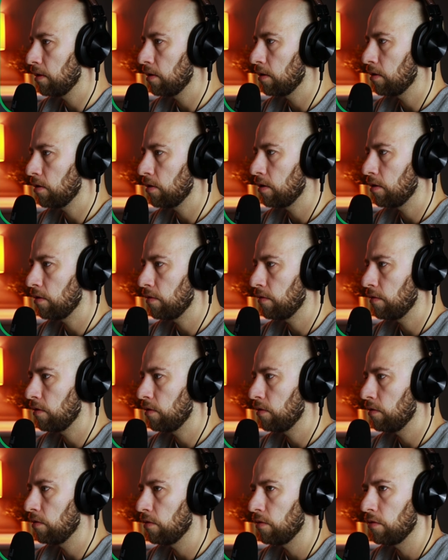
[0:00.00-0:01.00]
gonna change
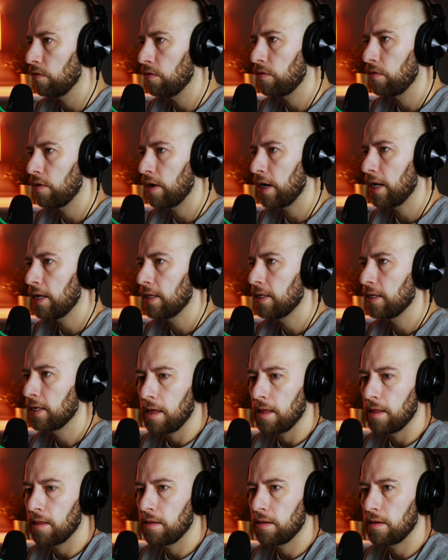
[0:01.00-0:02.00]
it to red,
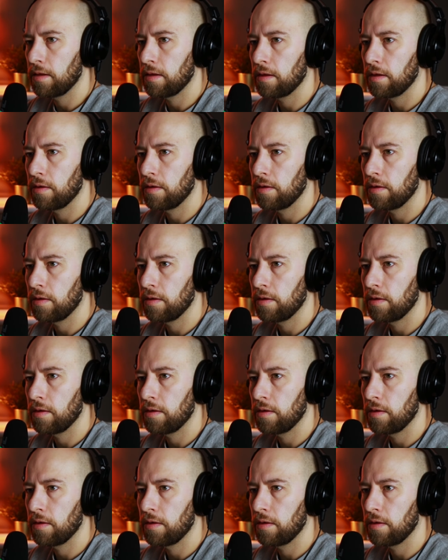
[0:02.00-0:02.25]
and